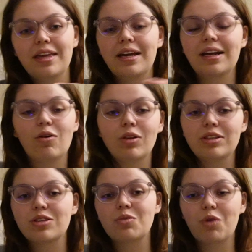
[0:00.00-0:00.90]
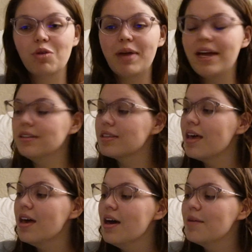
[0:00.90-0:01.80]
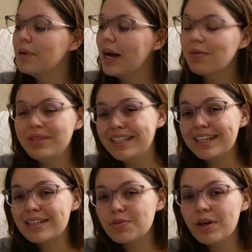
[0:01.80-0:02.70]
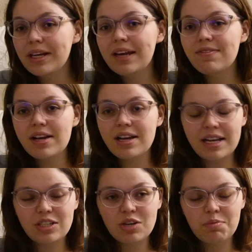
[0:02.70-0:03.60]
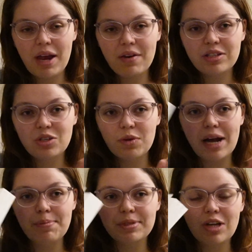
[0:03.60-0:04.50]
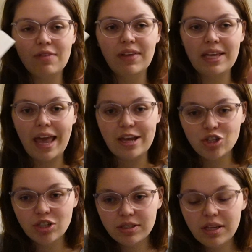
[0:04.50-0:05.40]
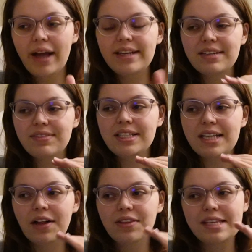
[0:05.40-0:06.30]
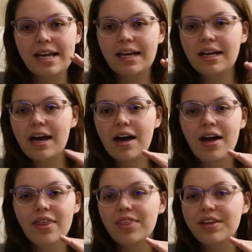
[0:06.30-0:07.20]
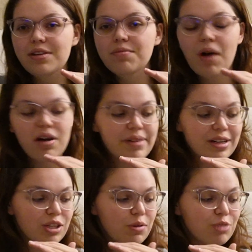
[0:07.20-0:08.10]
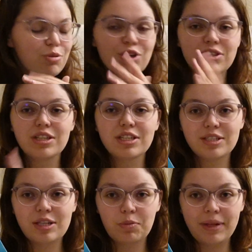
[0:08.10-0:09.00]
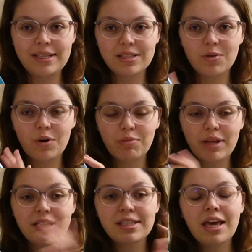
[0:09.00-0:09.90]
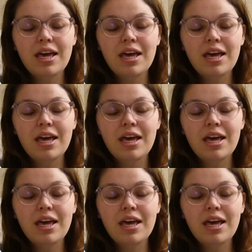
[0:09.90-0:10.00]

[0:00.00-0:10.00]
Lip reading: getting all into the romance. But I really like this one. If I had to compare it to What Happens on Vacation, I can definitely tell there's like a theme amongst the books because this took place in the workplace.